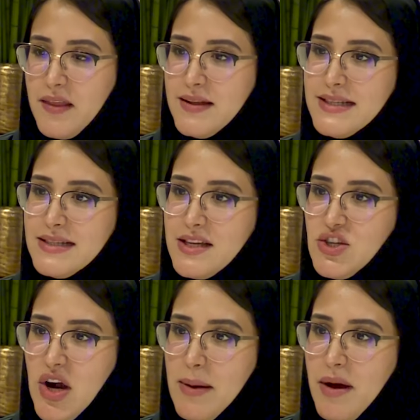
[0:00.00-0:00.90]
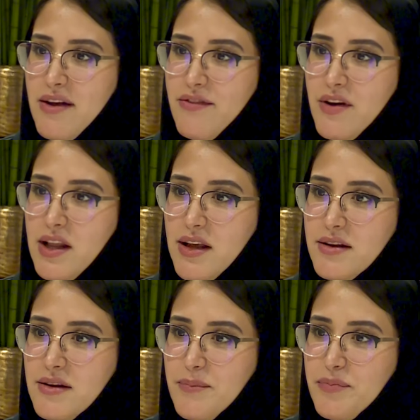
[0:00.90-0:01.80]
this is the trap I fell
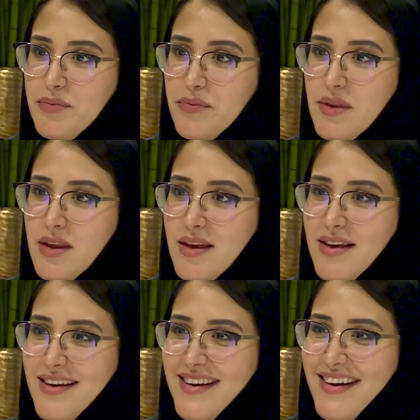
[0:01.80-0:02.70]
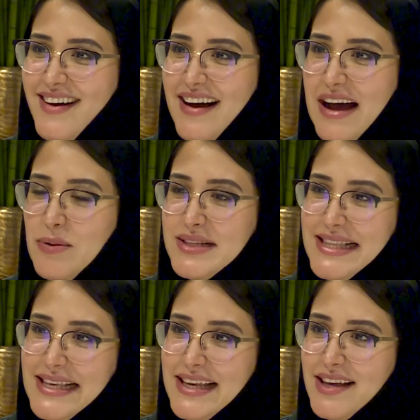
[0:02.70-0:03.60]
in. I was
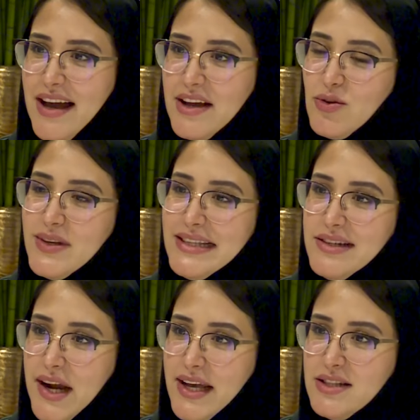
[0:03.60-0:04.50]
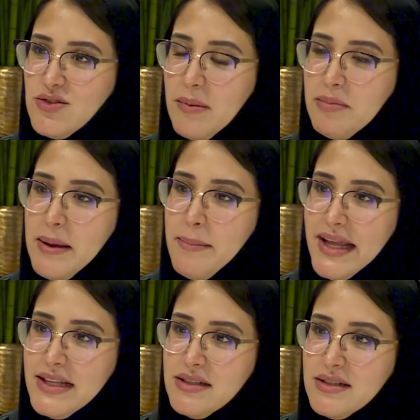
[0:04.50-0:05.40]
thinking I don't need grades to apply
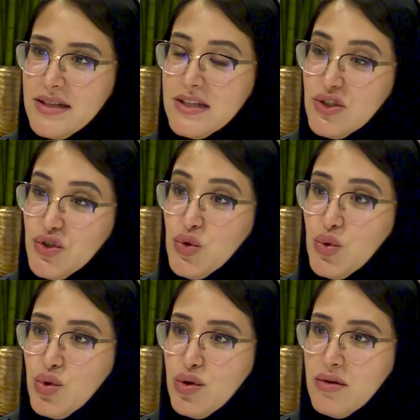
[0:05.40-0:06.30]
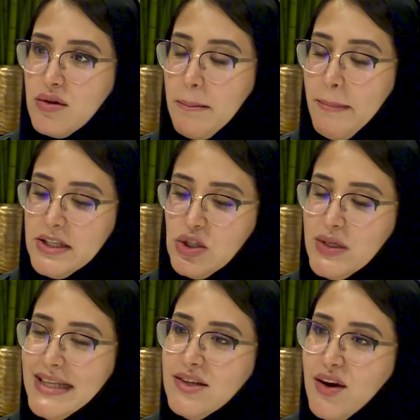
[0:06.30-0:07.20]
patents. It's true. But you
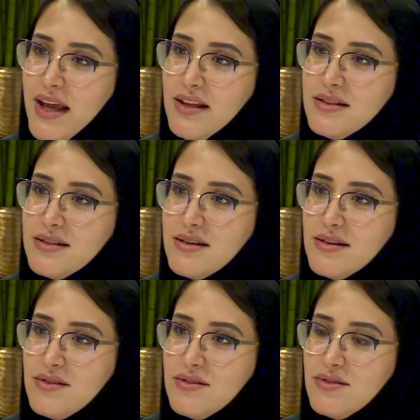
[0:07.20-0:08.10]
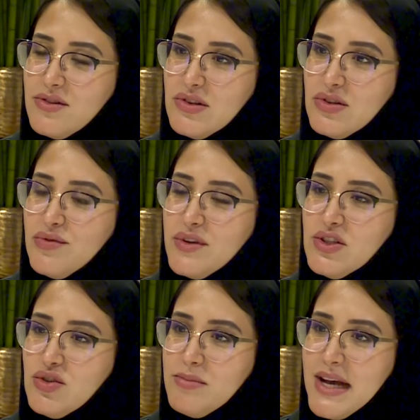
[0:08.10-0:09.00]
need grades to
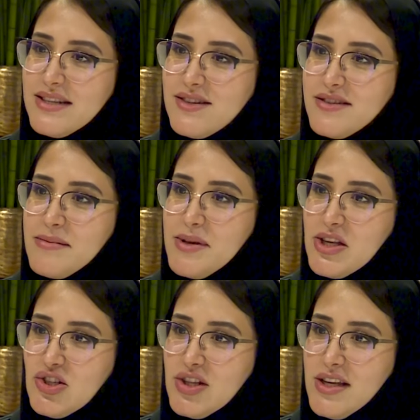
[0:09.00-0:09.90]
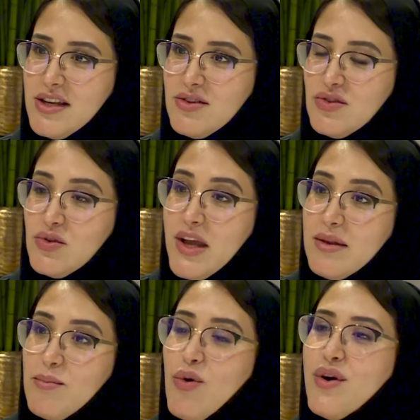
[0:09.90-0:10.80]
finish your master's and PhD to
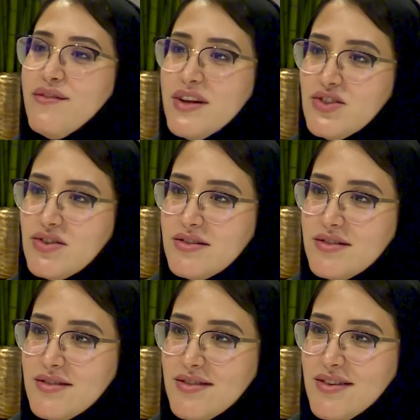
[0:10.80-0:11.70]
get more inventions.